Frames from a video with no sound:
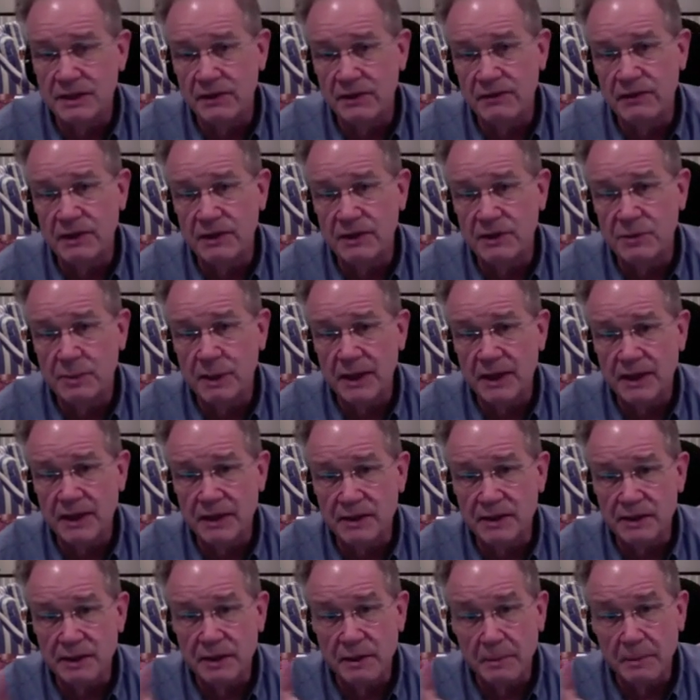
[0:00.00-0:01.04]
of these
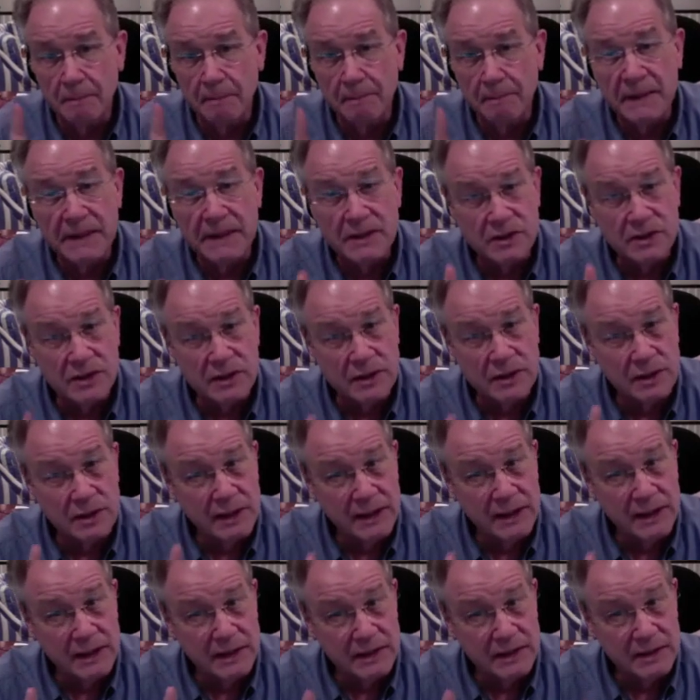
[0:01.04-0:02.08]
buyers, meets the
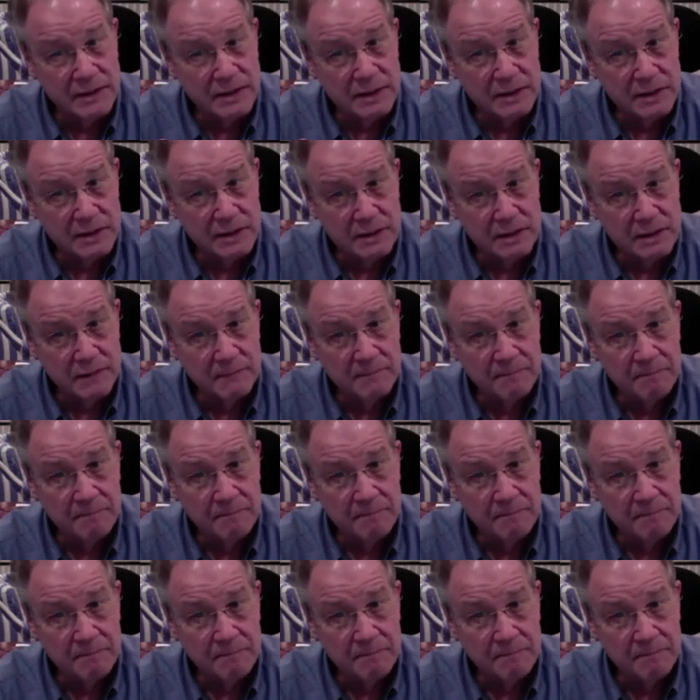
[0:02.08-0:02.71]
needs.